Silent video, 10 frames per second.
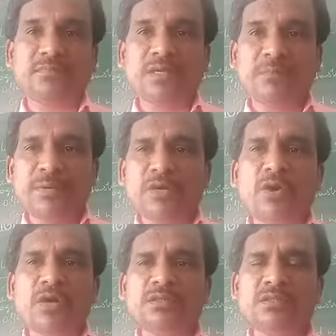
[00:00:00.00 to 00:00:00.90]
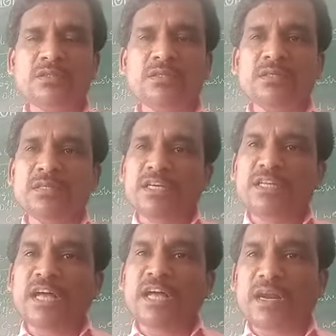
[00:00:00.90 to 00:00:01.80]
because in
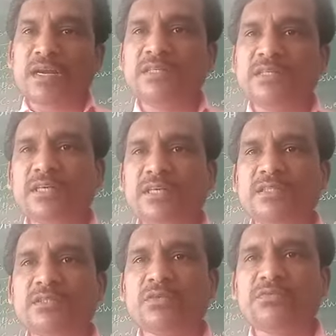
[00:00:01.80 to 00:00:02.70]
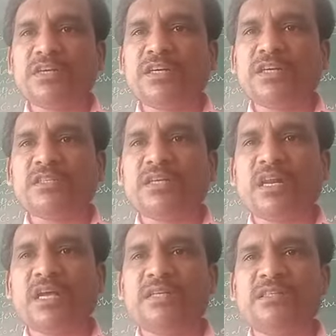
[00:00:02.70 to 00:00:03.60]
the early stages of
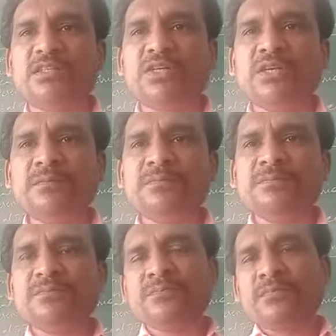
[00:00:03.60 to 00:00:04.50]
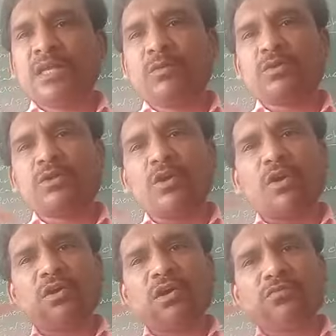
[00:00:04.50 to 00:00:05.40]
industrialization, there was a
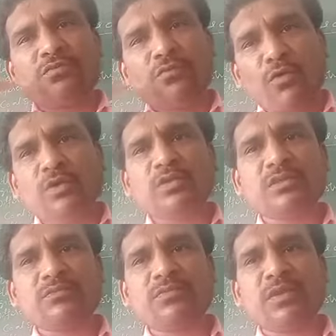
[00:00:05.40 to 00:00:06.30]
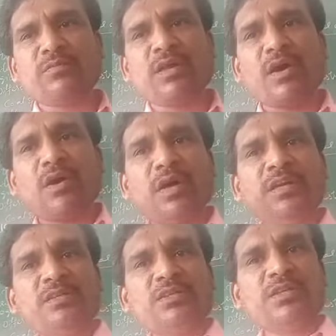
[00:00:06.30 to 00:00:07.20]
lot of force from the
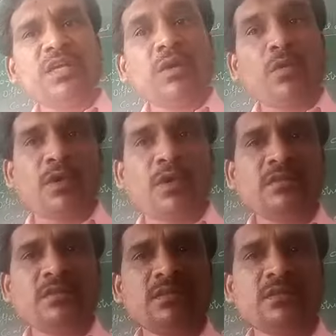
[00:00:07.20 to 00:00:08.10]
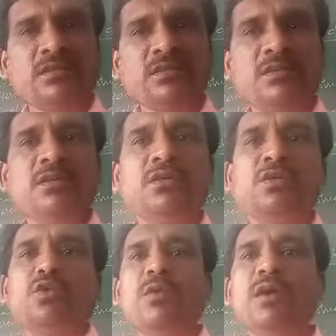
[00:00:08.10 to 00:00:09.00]
industrial owners
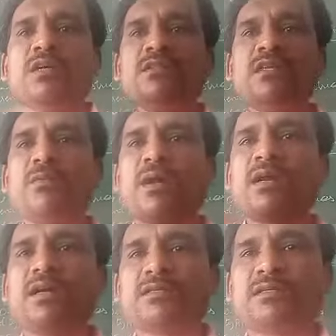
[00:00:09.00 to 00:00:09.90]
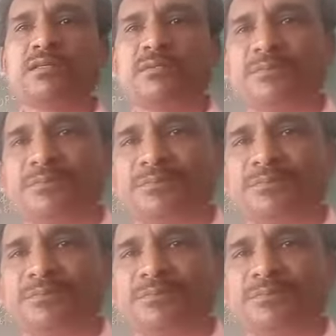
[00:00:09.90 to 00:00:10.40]
towards the workers.